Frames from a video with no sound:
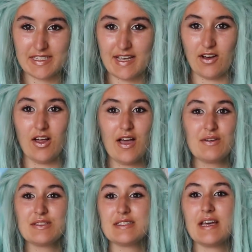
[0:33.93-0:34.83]
tail,
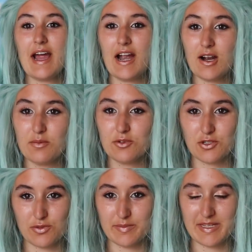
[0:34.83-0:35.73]
terrible
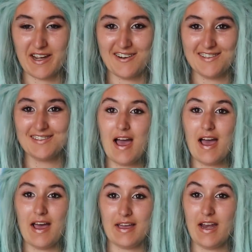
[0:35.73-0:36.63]
swim tail.
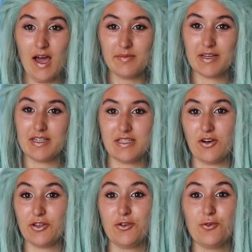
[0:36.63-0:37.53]
And I'm going to
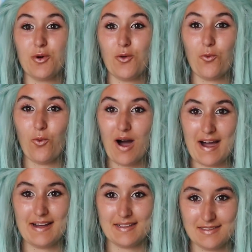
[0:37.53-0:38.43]
tell you
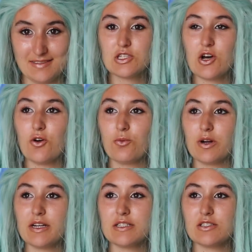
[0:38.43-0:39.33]
why. So
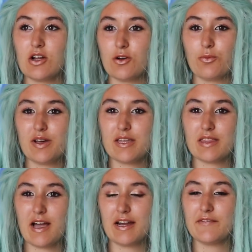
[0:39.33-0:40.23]
we're going to start
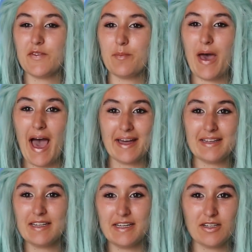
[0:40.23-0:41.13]
with kind of the bad
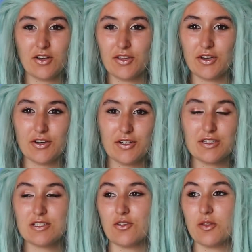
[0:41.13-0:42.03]
and end on the
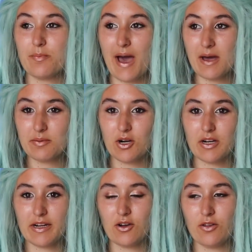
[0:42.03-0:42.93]
good. So the bad
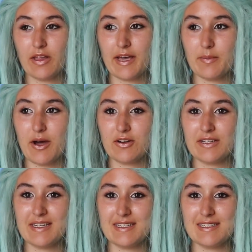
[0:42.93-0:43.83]
part I don't like about
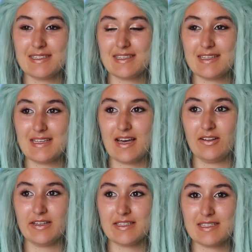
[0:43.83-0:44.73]
it is the
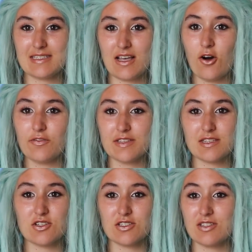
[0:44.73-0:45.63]
tail itself.
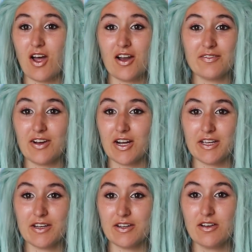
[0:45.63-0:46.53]
It's just not a very
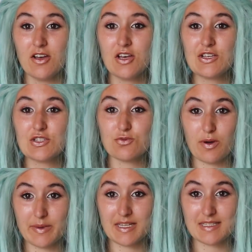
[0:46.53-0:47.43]
good
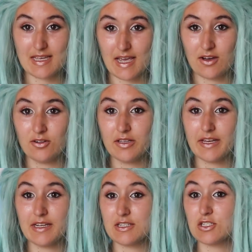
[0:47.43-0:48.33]
swimming tail.
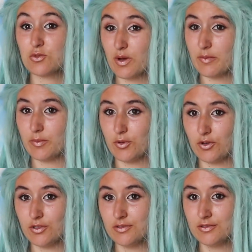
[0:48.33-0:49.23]
It is
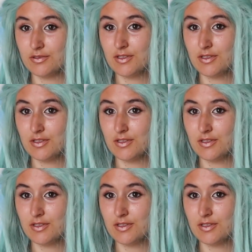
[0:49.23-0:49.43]
swimmable,